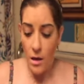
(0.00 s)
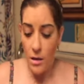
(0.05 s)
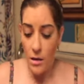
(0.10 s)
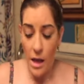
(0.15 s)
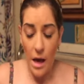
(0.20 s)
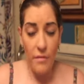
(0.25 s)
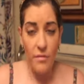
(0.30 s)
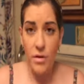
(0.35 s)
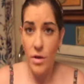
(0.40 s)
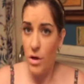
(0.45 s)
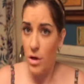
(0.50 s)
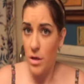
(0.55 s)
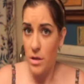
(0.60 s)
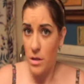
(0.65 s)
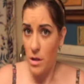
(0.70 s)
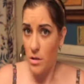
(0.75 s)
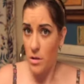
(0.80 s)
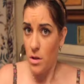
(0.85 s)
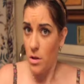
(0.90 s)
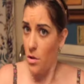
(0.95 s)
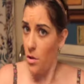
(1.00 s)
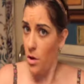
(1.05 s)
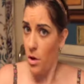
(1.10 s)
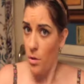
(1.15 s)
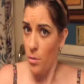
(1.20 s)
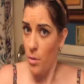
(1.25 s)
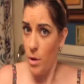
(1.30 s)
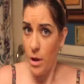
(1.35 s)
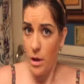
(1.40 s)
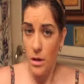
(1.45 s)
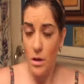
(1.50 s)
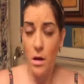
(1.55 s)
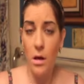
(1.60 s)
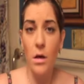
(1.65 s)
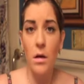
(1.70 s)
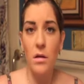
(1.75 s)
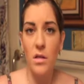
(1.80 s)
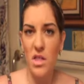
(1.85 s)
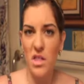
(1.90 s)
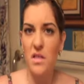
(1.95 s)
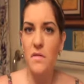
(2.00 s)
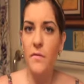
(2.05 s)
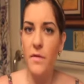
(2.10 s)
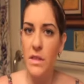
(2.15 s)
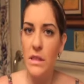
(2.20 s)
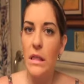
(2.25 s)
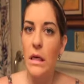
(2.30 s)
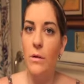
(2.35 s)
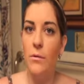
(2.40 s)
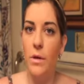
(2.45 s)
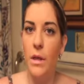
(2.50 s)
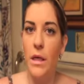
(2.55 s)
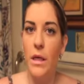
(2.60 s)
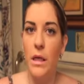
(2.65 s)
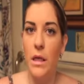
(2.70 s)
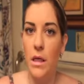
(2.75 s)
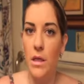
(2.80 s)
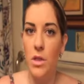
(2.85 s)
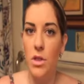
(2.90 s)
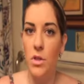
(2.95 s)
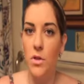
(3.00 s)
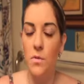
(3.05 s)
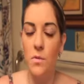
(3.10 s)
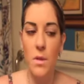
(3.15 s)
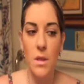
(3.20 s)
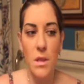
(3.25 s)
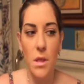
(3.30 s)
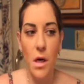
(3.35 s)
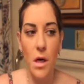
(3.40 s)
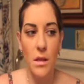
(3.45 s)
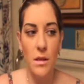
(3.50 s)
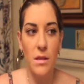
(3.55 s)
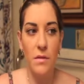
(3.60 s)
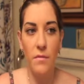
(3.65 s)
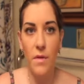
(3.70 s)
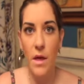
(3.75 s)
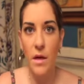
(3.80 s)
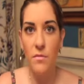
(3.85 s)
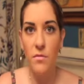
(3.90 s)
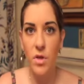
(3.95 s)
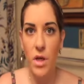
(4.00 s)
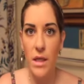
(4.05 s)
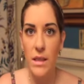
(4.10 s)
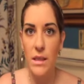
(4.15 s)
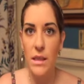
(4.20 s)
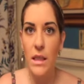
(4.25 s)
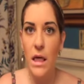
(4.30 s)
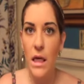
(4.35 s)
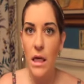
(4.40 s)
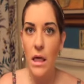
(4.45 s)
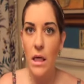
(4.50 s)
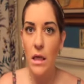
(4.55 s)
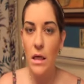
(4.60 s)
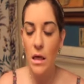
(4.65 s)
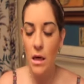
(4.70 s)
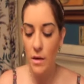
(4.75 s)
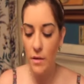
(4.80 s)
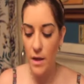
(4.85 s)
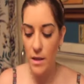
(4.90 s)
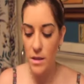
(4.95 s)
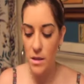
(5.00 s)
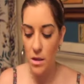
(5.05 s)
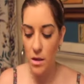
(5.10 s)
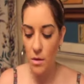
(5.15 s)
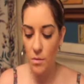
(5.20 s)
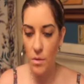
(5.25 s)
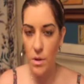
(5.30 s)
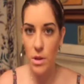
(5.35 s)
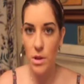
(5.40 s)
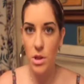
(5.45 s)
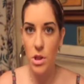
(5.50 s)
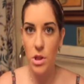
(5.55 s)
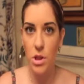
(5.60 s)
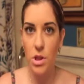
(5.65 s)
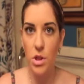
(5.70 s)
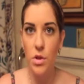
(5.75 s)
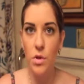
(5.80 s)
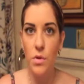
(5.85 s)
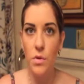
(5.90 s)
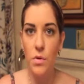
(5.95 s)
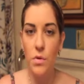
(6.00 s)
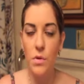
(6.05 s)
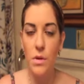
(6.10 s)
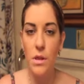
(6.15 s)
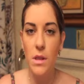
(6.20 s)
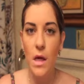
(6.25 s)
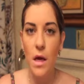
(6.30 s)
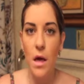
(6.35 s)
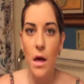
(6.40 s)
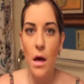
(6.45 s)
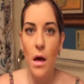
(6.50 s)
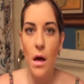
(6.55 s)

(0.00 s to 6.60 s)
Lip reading: lavender is also a good one just for skin related issues with dogs. If they have dry skin, that's a good one to use.